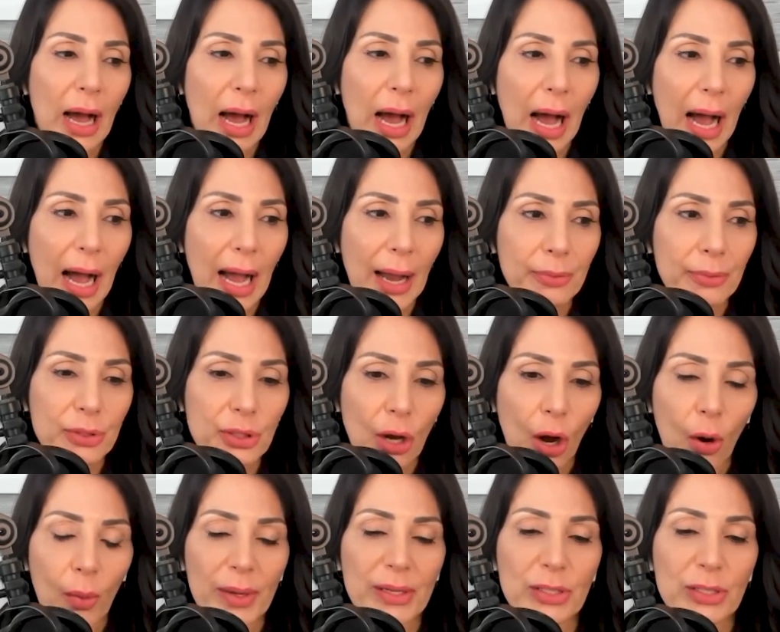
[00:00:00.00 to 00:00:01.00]
I was
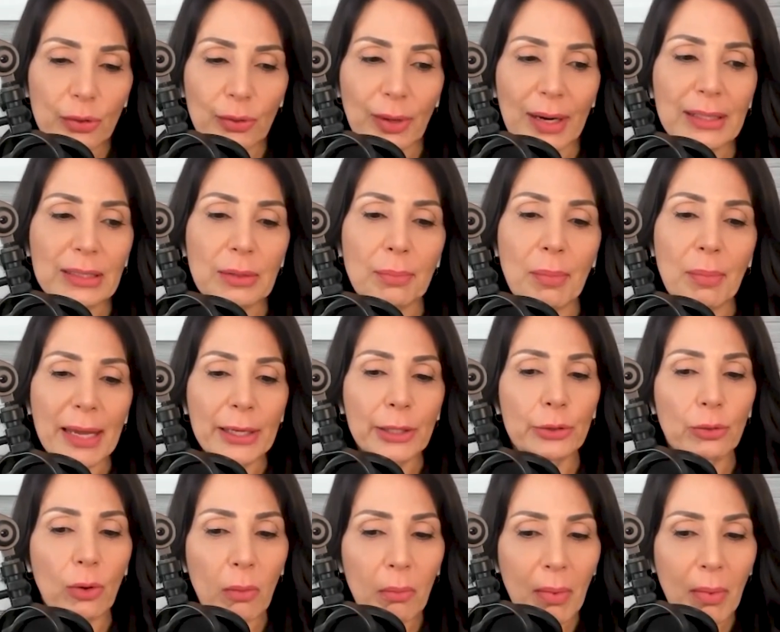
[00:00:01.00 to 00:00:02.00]
always ingrained to make
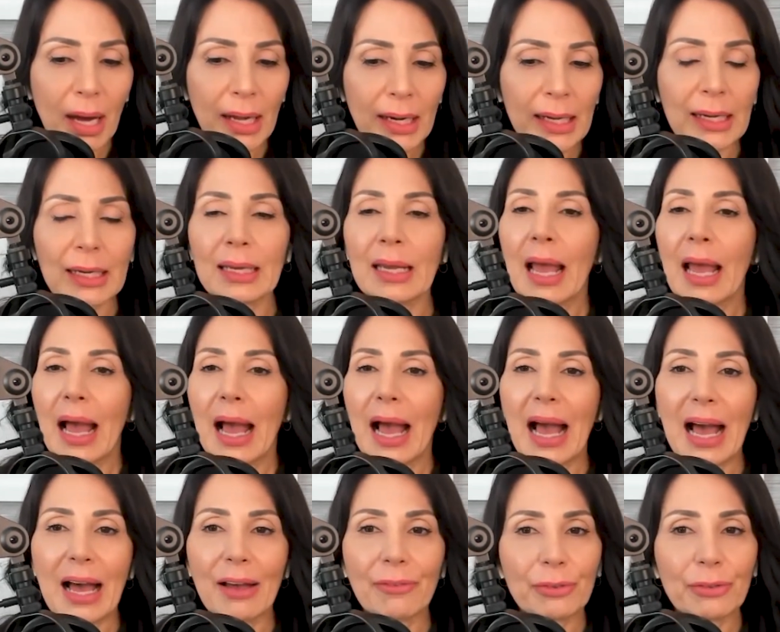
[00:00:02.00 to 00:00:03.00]
your own money,
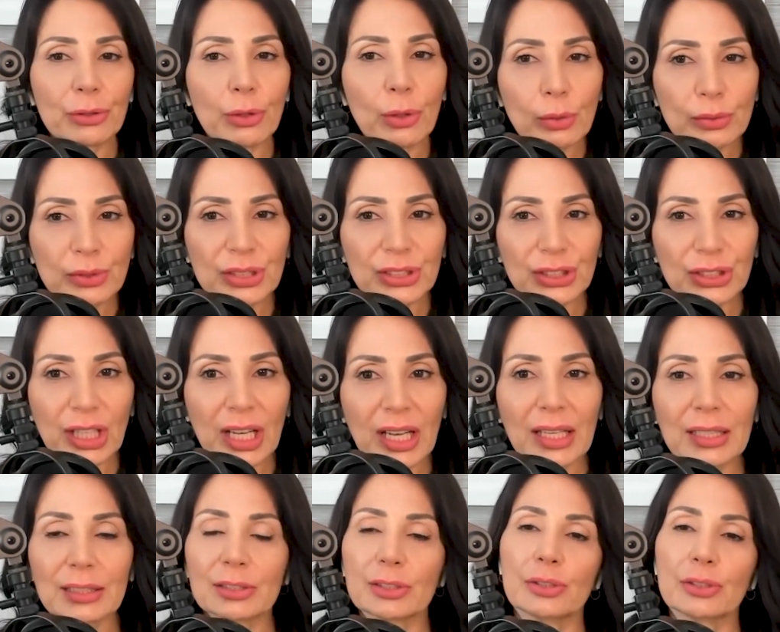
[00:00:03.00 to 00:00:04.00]
have your own
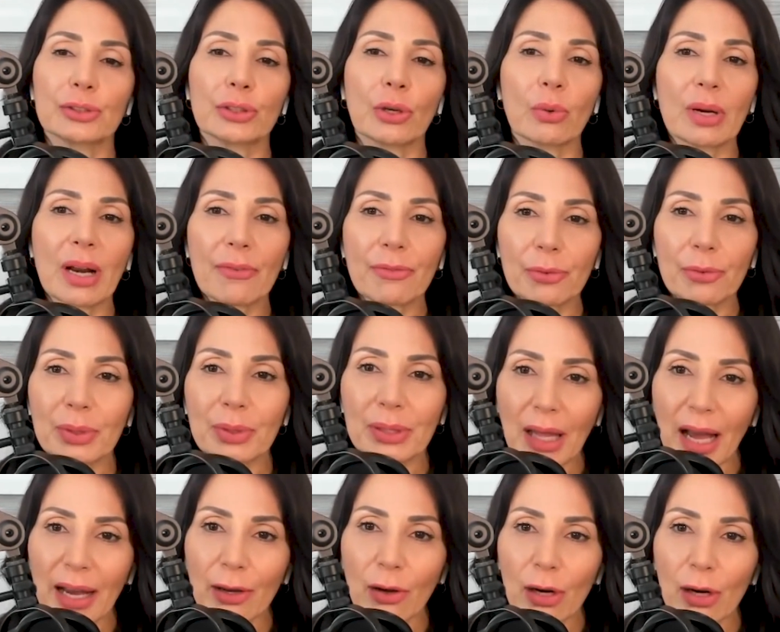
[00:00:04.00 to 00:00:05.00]
shit, don't ever
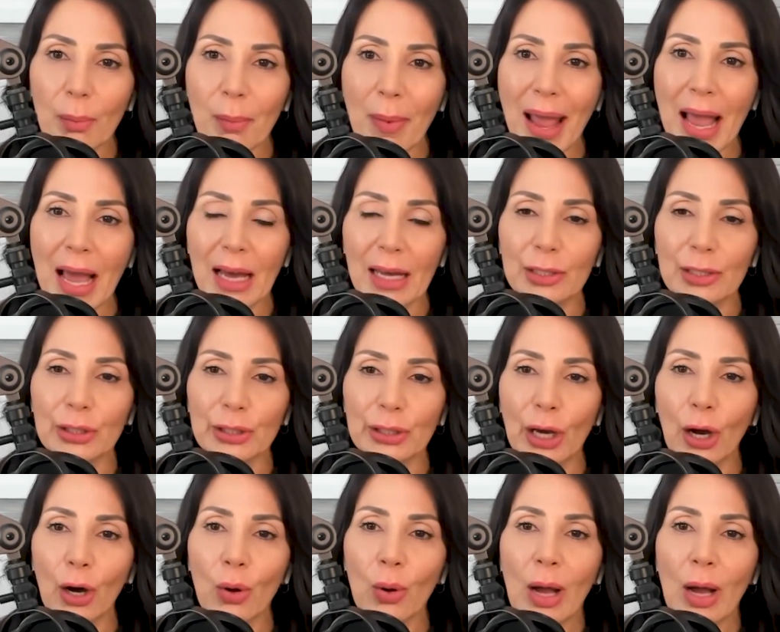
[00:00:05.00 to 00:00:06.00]
rely on a man.
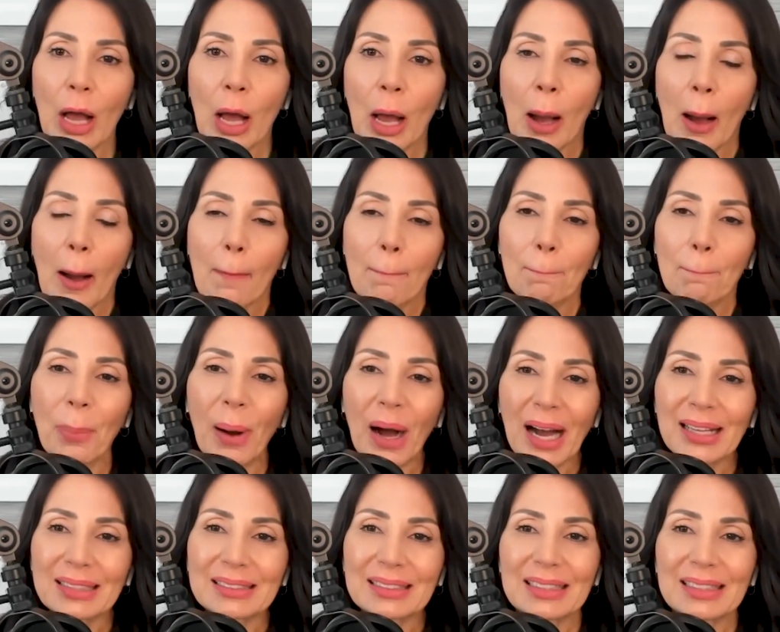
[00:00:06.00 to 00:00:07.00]

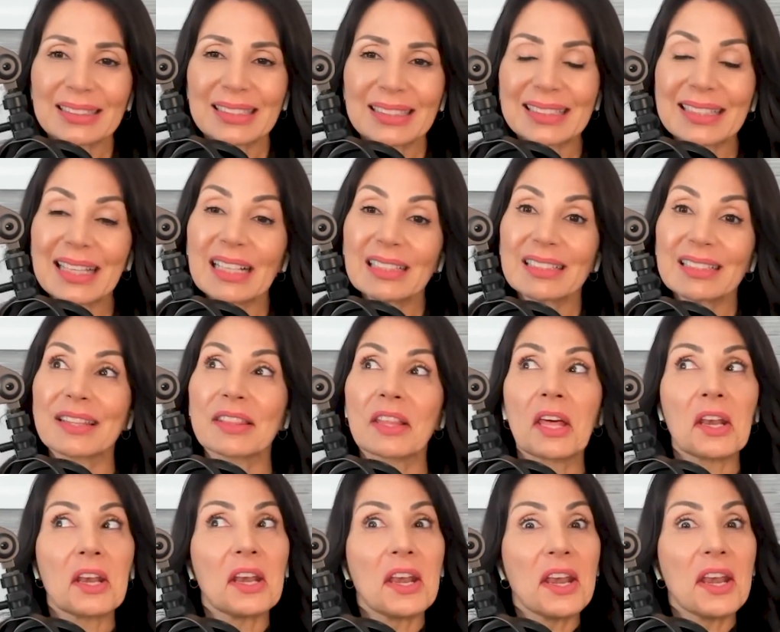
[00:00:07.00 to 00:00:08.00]
But to get to the
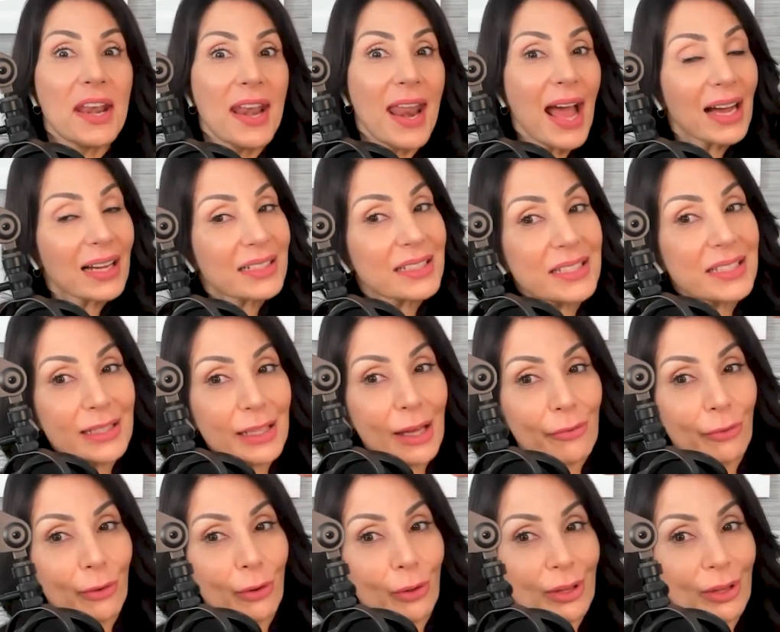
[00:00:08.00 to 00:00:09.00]
next
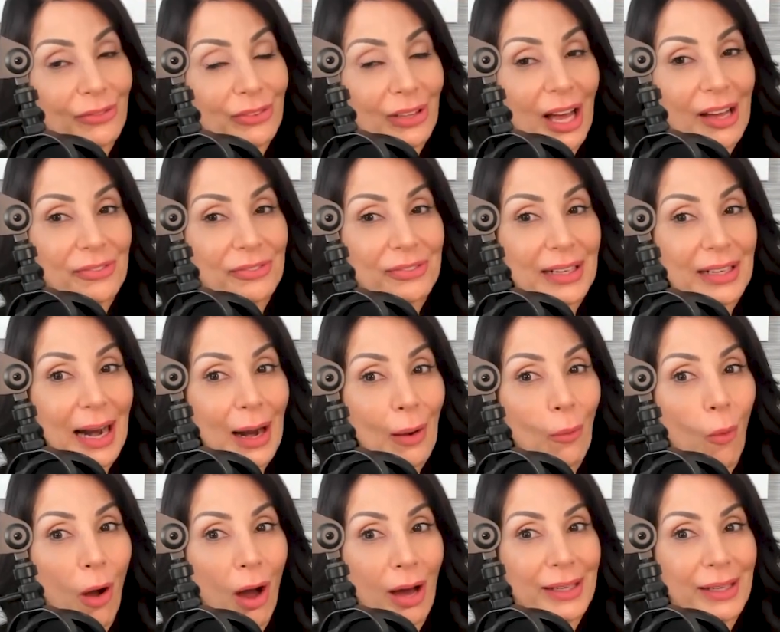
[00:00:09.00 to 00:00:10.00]
level of life that I
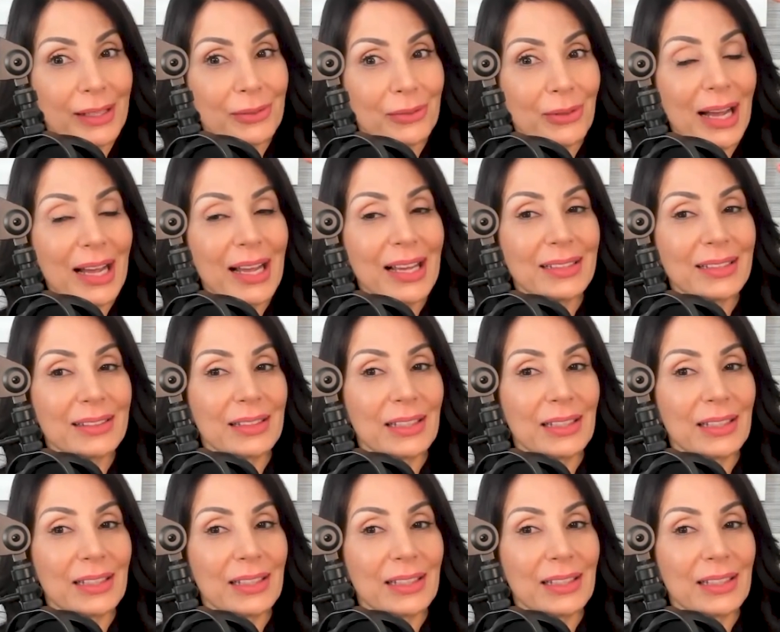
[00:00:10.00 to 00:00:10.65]
wanted, right?